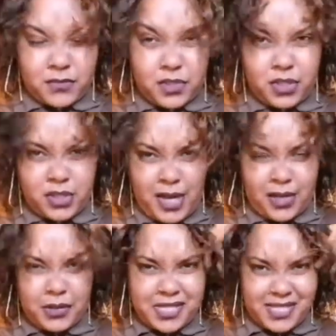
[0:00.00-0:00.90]
Should I
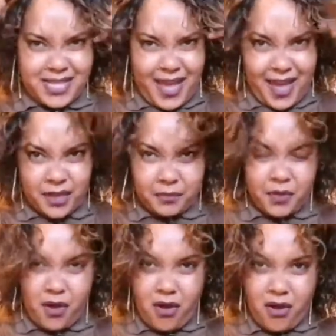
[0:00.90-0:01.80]
do a side
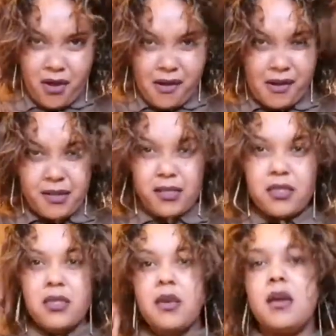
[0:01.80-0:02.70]
path?
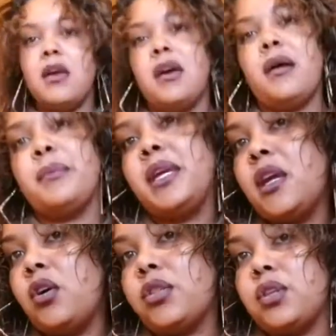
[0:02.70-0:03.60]
I mean,
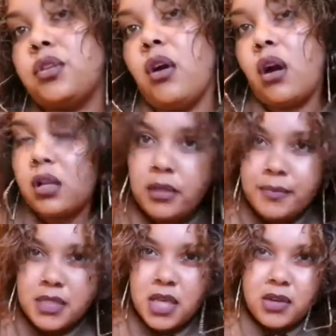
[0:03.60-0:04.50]
I got the dark
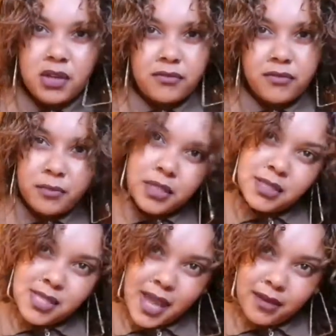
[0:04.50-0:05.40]
lips going for me,
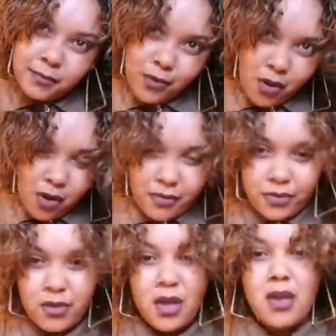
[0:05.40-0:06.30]
side path.
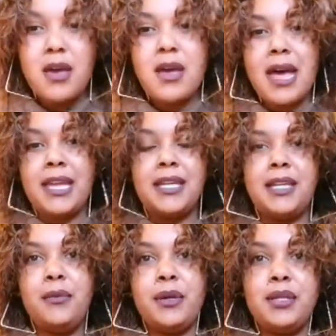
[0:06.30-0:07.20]
I
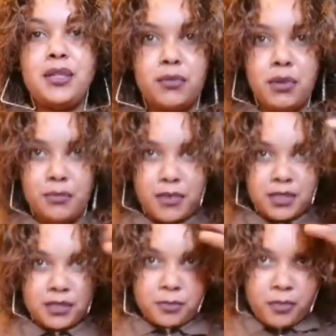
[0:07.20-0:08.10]
really want to do a
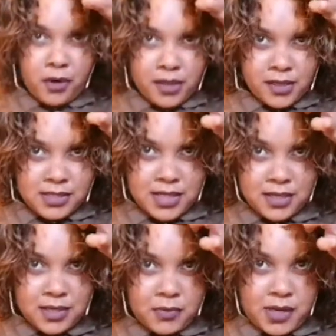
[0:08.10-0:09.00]
middle path, because I
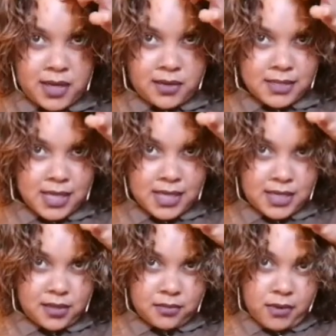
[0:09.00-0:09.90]
don't know when last I
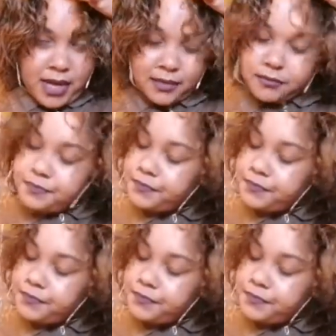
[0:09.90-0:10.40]
did one.